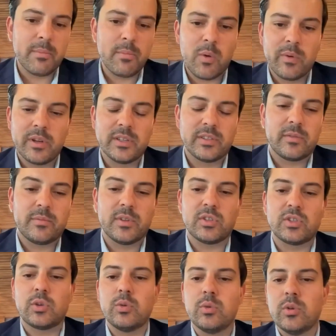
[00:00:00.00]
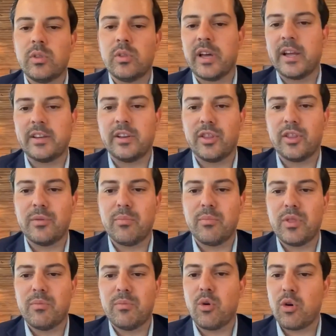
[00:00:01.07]
I'm always from the school that,
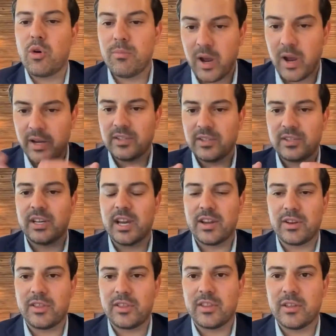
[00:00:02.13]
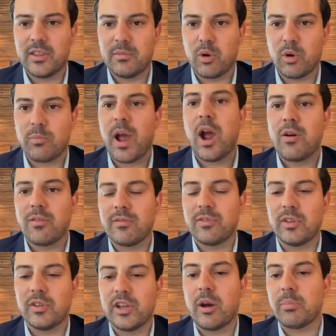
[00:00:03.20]
the more minds together, the more
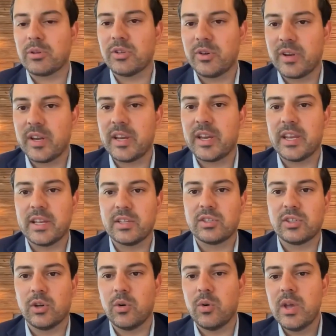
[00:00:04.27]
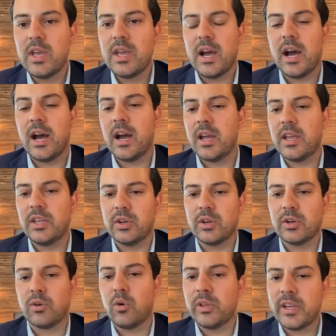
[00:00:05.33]
powerful the opportunity is. So
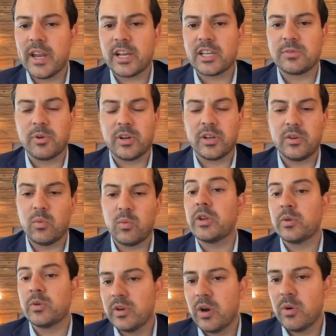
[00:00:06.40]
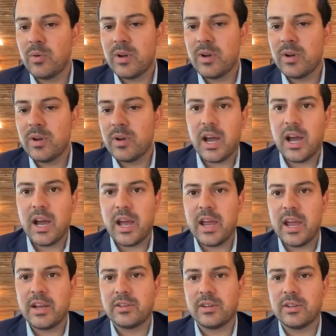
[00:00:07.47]
you're only an expert in what you know,
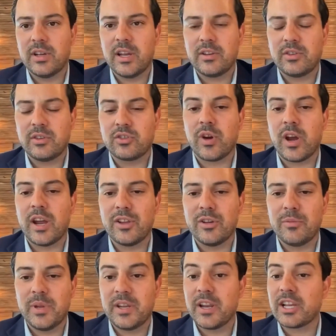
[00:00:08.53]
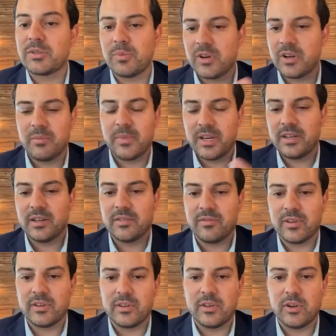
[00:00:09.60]
and to try to be an expert in many
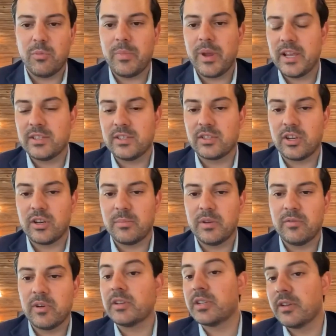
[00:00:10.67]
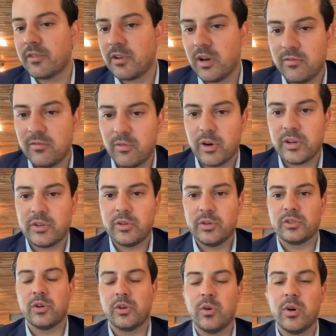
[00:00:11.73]
different domains is going to be very difficult for you too.
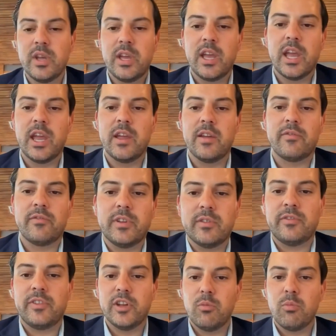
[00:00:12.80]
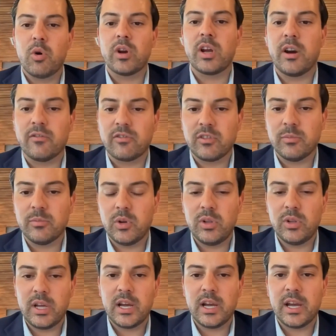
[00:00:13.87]
So if you feel more
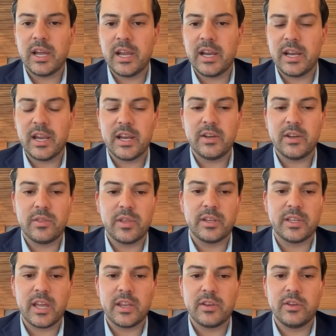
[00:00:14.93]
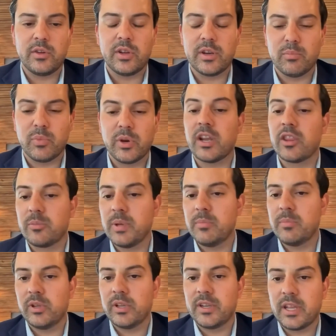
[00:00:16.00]
comfortable and you think that you can bring other
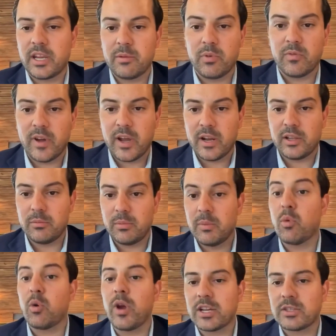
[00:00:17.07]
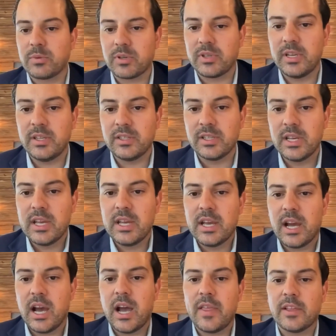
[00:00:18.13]
people in that can provide a little bit more expertise,
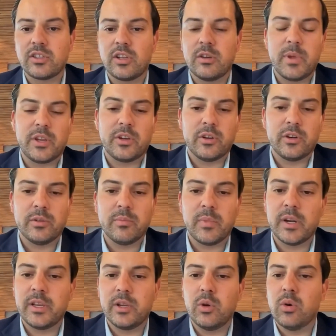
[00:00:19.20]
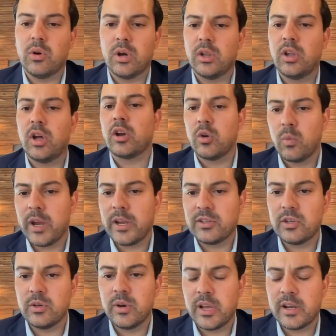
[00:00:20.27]
that's going to make your money go a longer way
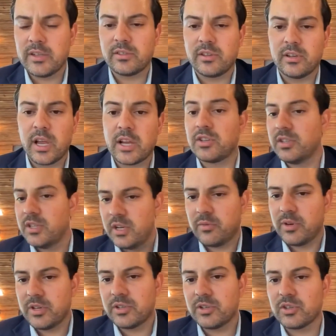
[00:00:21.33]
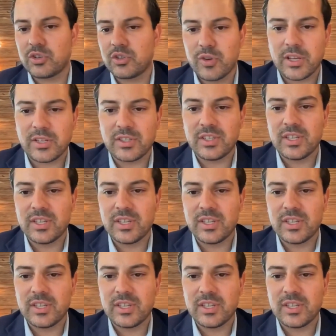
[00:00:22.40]
too, and it's going to actually decrease your stress.